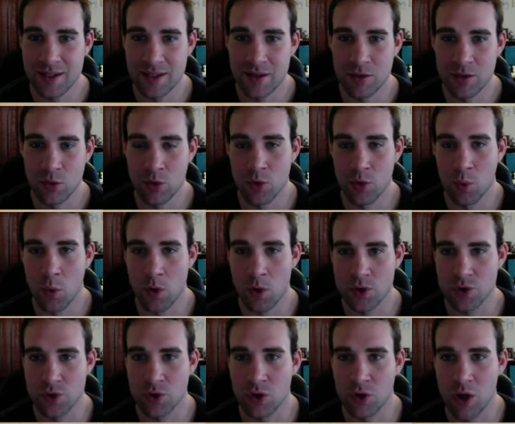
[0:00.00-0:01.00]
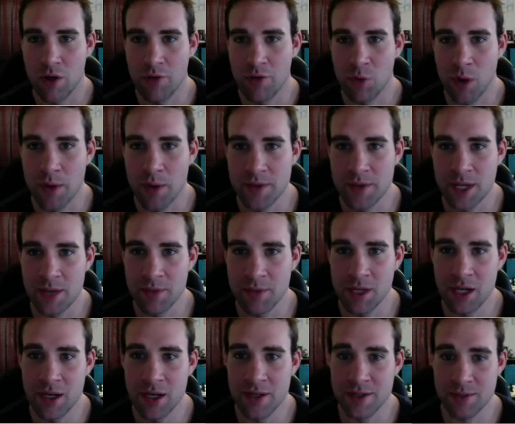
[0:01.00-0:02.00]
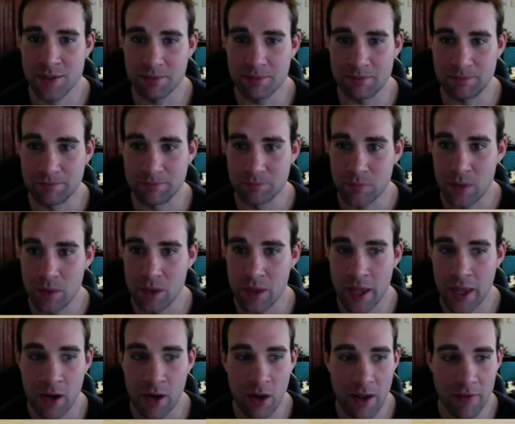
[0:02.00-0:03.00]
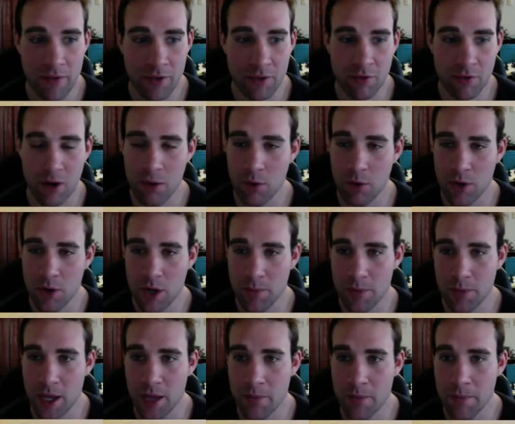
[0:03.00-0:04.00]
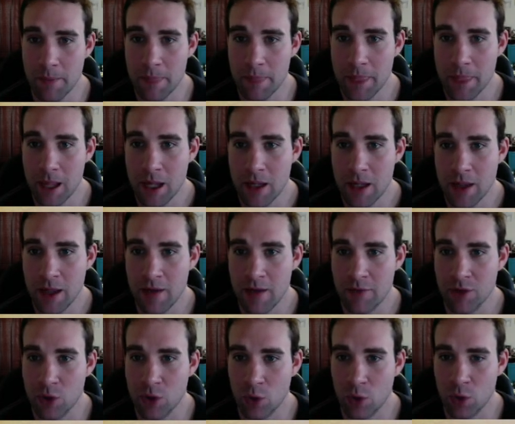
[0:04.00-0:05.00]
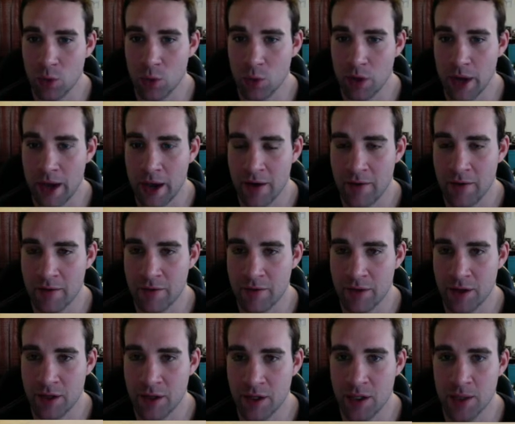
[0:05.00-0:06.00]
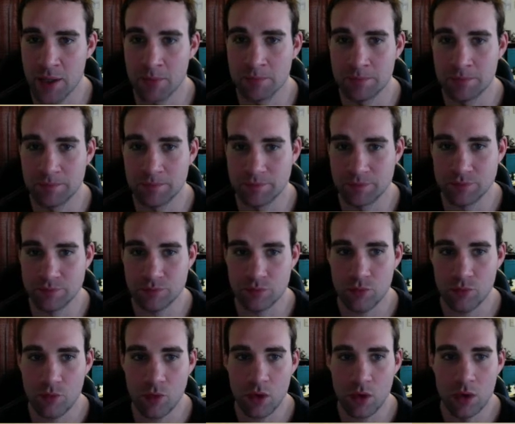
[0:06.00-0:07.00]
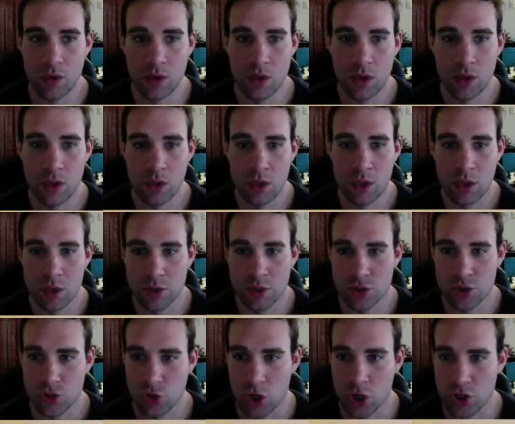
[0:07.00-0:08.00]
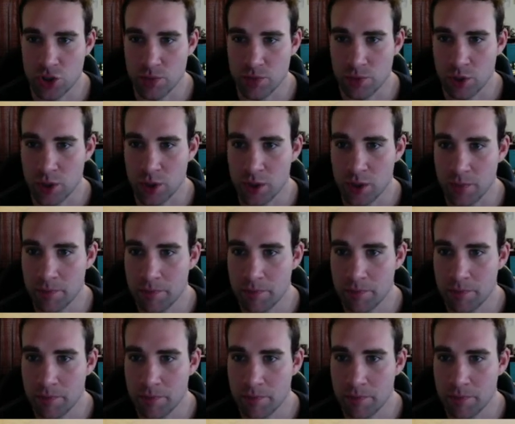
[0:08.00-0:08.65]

or the war scroll off the website because they don't have the right one up yet. They have the old one out of the Destruction book.